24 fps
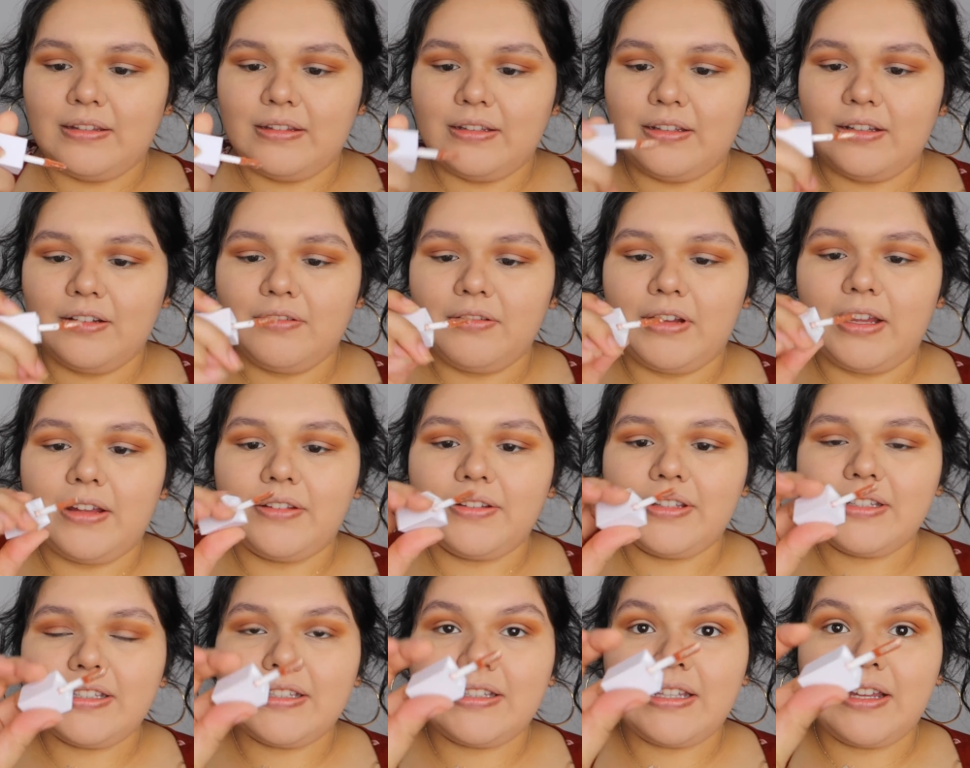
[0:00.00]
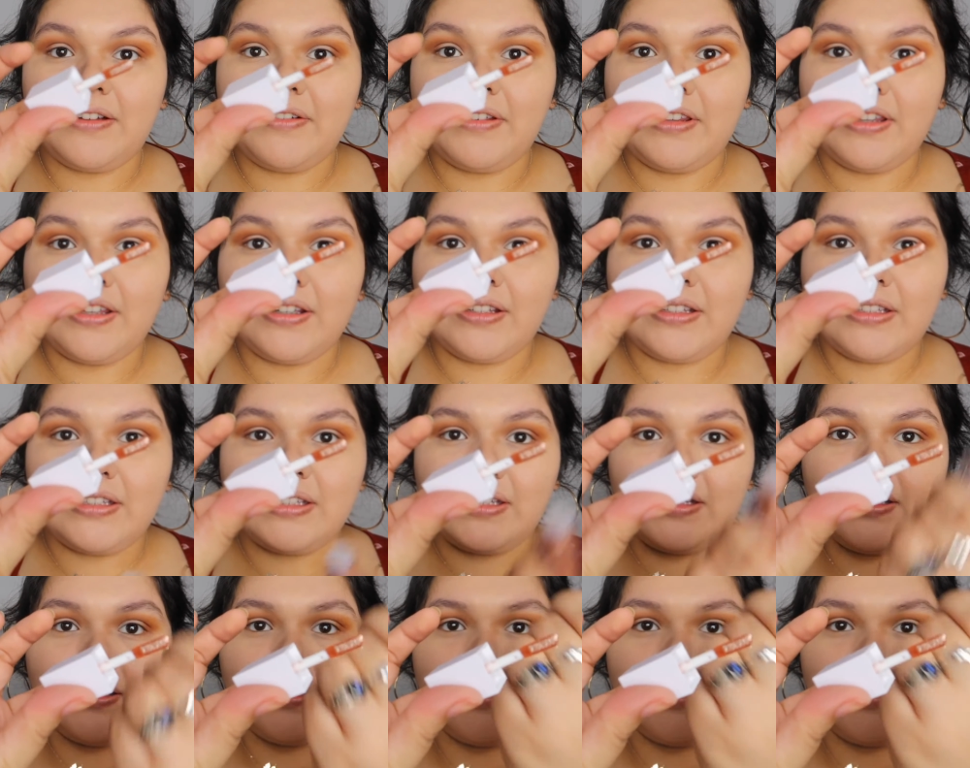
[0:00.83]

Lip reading: oh wow, this is how it looks.